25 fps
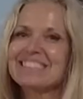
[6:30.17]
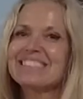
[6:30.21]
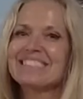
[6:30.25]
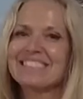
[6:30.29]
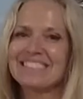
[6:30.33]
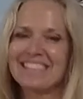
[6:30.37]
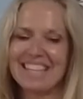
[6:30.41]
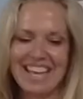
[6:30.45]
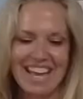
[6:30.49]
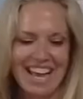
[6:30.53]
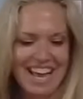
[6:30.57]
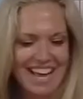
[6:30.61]

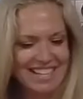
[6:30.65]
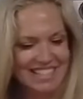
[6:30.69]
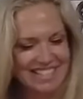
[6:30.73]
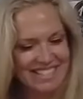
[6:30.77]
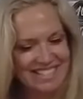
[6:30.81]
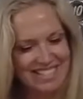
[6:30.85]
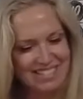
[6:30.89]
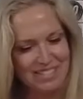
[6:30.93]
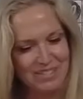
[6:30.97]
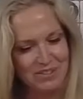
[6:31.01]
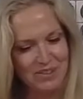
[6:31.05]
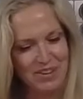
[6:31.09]

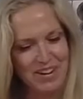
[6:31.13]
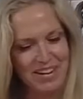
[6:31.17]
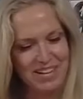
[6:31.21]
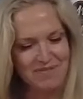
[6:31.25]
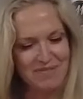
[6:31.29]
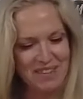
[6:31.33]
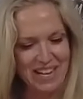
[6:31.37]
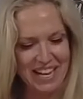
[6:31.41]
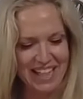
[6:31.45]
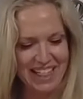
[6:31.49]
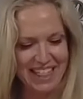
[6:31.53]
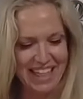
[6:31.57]
Yes, join
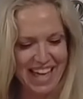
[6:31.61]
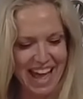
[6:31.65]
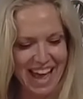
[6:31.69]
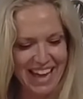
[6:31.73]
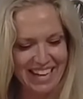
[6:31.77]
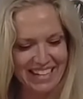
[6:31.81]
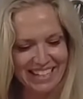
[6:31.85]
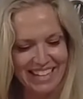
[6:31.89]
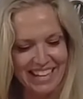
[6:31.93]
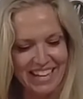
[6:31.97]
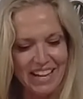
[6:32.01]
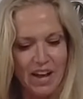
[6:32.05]
me in that.
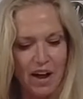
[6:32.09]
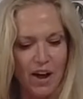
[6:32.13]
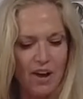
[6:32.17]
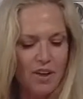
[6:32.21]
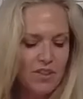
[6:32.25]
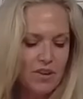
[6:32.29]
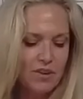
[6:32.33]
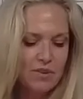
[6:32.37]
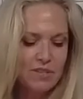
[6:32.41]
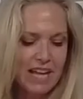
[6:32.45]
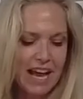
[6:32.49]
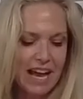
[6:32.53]

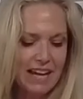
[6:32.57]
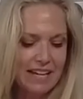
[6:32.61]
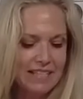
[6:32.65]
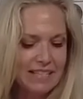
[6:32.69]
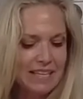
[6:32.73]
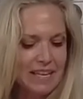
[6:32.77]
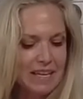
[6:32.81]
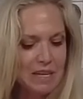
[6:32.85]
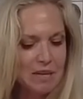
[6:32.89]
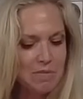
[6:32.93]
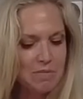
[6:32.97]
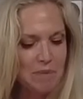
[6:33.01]
Although Dad is
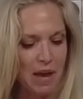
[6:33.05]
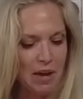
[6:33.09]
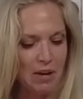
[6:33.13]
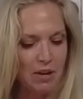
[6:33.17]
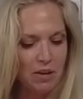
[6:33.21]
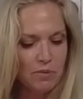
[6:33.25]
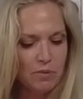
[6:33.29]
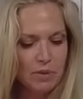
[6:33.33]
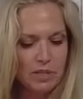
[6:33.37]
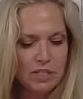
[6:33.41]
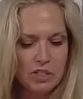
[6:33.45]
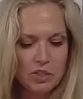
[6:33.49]
getting
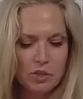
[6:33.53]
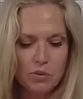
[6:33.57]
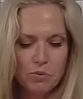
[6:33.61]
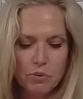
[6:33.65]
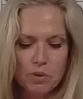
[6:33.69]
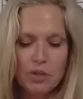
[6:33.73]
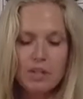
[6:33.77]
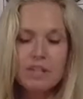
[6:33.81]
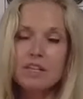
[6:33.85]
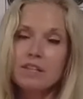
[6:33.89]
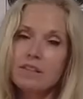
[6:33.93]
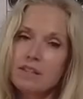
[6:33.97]
better, we still
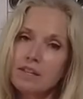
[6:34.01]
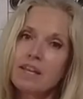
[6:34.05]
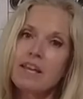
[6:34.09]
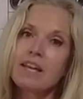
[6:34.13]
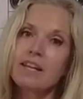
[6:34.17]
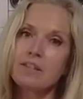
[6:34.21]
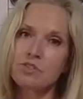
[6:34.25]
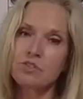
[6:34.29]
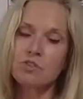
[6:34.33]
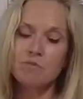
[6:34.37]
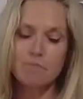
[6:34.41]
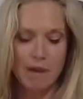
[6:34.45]
worry that the
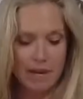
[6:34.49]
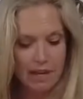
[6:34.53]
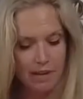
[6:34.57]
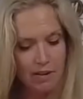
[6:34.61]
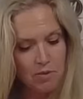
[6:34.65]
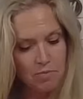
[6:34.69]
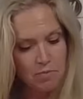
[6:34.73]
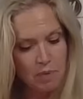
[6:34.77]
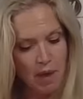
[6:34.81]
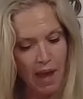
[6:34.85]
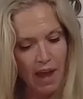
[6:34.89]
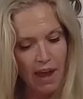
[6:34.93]
cancer might
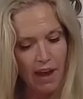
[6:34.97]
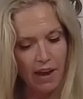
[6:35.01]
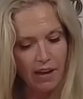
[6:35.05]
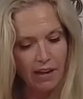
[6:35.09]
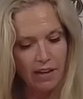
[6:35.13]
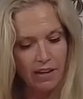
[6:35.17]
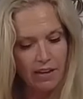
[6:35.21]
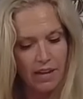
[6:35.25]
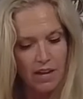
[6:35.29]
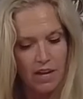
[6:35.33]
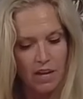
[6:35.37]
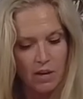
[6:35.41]
come back.
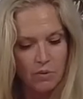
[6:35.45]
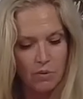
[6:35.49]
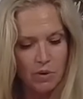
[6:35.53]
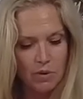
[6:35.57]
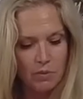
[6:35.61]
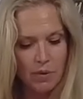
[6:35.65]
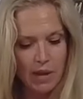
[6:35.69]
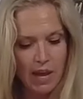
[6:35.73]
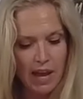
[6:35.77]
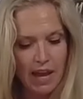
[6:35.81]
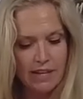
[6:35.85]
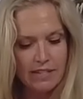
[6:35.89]
When
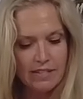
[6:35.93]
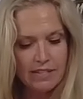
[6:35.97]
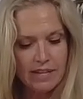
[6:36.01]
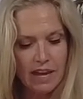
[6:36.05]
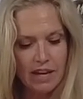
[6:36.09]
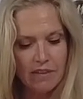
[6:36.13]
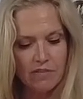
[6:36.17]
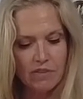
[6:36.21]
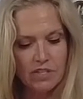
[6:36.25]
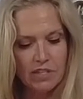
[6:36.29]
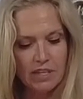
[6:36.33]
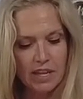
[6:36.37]
we asked Dad
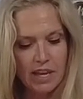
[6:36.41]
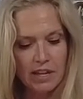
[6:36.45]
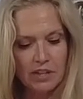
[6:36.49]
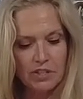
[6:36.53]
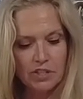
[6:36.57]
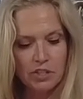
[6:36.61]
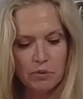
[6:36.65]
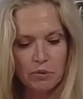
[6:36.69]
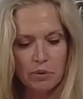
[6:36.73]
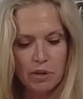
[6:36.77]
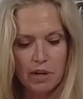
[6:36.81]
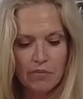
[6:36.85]
if his
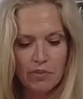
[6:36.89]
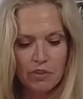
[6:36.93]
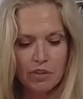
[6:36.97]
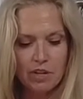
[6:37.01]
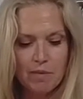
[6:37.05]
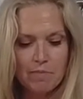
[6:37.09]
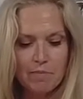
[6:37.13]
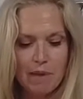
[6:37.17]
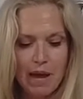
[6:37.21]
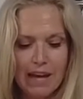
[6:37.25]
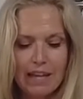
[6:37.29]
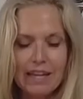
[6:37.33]
cancer will ever
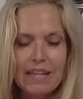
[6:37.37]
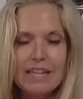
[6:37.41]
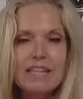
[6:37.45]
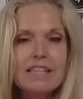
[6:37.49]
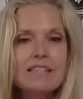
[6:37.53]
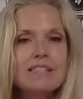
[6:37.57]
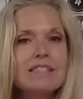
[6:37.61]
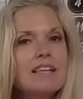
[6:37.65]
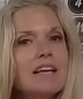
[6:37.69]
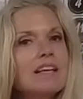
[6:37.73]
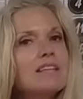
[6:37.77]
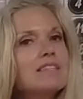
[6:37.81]
come back, he
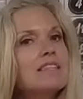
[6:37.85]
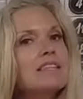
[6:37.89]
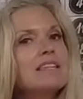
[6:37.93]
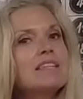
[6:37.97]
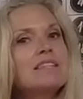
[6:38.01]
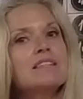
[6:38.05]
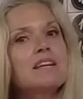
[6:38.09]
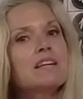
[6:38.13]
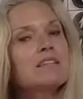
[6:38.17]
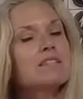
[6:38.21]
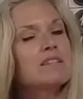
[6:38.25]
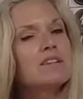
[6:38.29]
says he
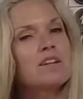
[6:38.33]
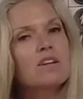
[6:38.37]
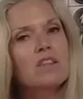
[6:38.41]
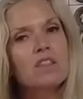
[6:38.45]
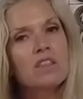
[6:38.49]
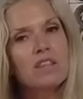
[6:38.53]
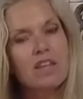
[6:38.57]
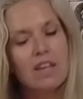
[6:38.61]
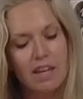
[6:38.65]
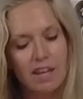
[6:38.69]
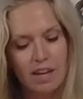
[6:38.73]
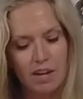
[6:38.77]
doesn't
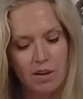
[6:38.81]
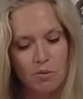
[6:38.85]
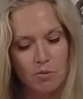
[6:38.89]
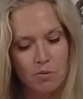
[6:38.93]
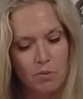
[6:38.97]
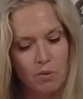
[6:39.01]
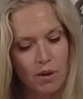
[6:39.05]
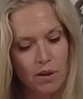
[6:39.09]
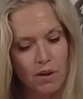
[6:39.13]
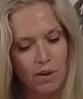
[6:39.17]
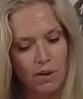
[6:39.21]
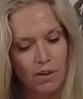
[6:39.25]
think it
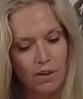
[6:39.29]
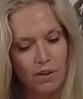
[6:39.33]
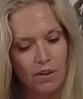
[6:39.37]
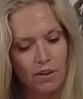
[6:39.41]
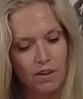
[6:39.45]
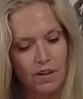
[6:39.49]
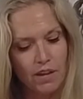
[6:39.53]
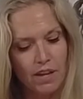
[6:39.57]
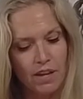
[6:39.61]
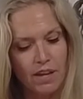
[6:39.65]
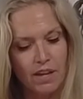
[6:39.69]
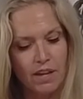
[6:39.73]
will.
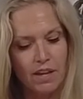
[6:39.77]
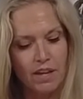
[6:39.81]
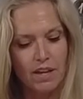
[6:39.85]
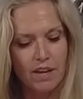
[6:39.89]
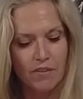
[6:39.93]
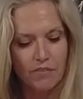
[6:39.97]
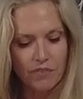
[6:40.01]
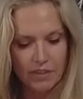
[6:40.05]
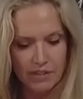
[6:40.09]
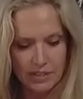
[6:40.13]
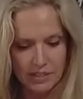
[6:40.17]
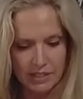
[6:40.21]

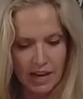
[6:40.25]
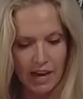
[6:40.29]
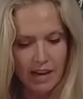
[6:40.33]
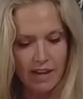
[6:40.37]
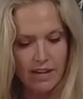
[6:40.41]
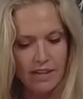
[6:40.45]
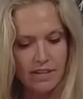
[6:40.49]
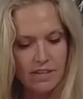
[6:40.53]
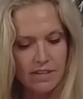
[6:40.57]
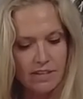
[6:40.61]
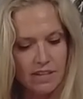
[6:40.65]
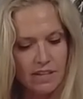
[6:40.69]
If it
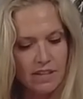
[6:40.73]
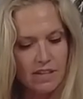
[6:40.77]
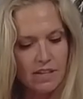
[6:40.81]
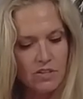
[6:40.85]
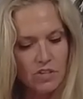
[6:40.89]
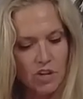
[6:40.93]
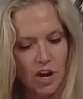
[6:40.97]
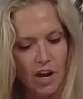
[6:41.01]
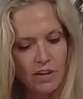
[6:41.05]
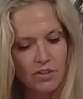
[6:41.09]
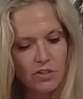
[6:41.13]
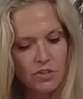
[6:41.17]
does, then the
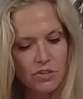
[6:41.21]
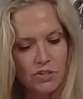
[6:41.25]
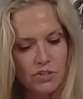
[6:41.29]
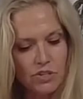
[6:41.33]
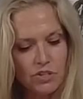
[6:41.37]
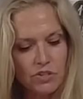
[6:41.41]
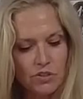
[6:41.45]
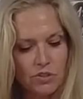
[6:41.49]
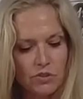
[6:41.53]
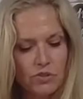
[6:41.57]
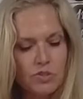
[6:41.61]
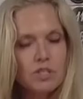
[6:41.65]
doctors and
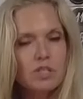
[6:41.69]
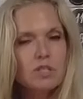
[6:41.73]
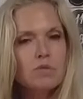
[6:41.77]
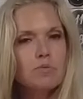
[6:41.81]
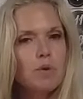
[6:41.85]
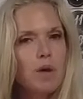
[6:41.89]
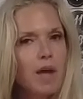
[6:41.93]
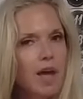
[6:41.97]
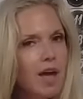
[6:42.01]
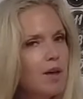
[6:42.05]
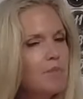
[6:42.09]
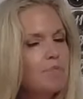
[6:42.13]
nurses will
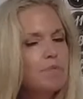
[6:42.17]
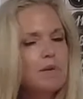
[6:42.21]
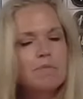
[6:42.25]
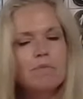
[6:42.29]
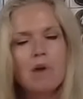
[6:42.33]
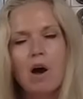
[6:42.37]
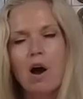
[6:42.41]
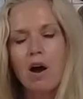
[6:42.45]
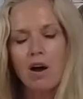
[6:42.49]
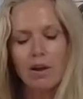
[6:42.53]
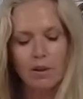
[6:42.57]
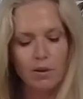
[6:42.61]
help him
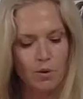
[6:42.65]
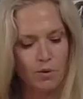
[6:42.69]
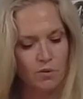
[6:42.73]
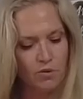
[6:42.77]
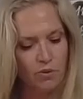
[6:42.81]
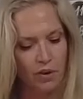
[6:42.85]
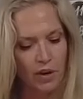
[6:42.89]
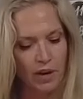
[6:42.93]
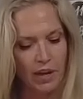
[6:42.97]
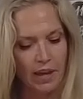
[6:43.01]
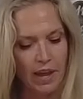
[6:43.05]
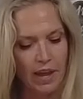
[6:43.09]
all over
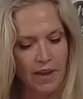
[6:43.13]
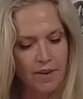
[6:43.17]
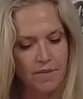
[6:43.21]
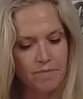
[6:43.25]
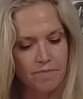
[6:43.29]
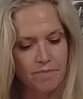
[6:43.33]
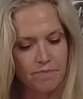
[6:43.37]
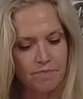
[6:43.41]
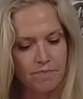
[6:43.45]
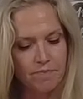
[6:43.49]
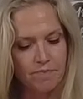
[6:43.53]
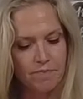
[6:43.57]
again.
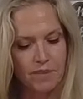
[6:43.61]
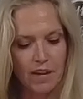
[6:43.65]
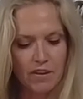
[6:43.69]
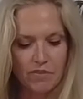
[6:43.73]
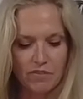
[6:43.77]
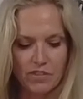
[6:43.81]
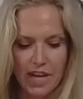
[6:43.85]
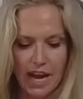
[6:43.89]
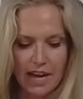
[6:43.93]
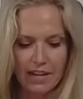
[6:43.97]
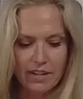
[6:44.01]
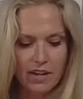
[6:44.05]
If
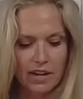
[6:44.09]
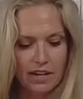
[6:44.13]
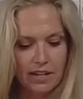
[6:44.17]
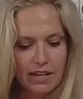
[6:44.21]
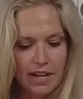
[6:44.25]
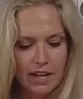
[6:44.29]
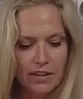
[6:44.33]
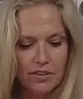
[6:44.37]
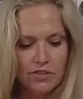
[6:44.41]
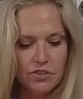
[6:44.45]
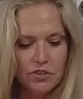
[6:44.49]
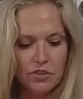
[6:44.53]
Dad got
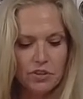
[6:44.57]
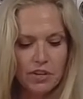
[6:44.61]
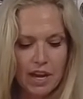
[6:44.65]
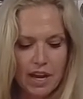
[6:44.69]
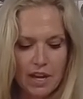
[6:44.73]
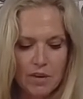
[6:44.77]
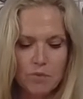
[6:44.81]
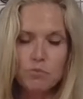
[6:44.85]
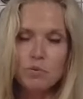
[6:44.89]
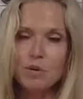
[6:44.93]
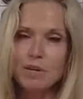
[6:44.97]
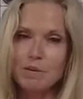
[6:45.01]
cancer
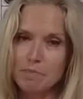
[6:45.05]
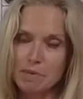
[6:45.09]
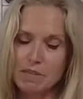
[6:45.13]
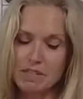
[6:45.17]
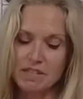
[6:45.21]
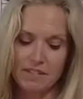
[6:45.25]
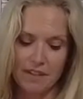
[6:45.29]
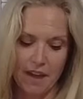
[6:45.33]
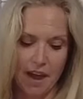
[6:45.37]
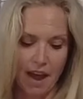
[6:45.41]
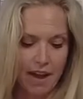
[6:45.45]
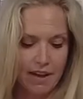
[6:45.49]
again, we'd be
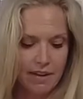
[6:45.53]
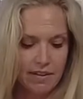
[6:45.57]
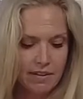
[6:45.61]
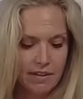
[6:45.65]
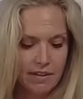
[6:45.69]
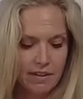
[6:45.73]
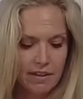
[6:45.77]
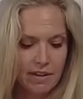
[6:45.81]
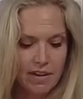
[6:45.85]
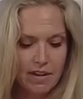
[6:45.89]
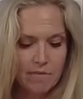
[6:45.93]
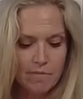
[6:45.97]
sad.
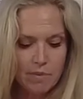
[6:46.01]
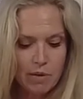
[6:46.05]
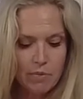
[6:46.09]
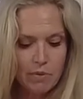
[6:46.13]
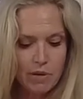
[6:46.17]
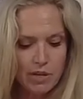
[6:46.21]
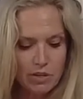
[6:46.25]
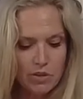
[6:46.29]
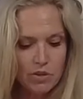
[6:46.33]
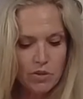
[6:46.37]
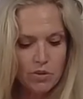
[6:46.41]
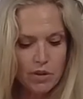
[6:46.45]
But we
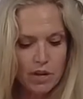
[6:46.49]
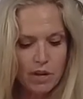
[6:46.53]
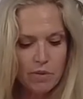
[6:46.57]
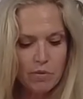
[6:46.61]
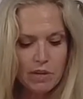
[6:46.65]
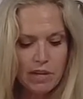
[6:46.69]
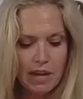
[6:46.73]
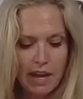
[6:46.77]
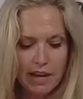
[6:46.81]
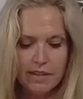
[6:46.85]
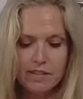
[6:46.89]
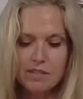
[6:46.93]
knew he would
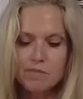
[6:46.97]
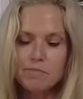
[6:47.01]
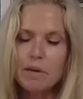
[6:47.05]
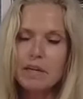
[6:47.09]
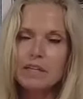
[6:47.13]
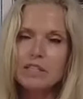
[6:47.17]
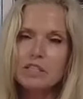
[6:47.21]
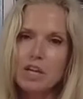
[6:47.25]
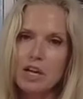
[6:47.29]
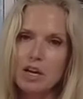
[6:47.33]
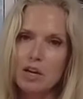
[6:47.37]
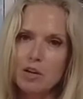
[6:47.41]
get as
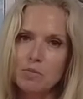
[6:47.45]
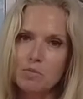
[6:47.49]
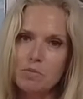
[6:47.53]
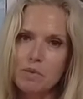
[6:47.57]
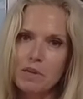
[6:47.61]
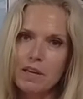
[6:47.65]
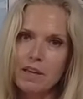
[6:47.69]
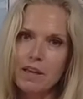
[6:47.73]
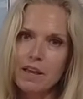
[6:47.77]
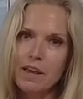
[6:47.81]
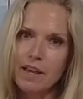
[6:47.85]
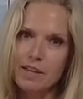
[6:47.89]
much help
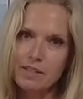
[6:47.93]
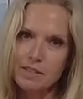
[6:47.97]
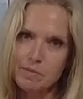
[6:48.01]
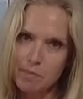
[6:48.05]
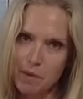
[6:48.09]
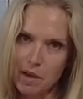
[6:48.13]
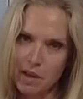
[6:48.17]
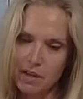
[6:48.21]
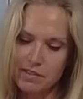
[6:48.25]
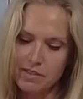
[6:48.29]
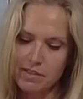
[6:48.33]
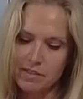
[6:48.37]
as
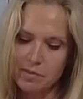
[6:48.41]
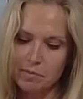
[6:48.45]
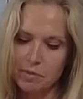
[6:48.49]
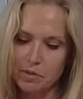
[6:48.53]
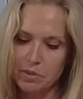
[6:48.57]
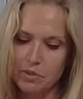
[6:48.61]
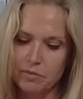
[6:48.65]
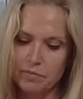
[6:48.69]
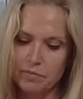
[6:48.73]
possible.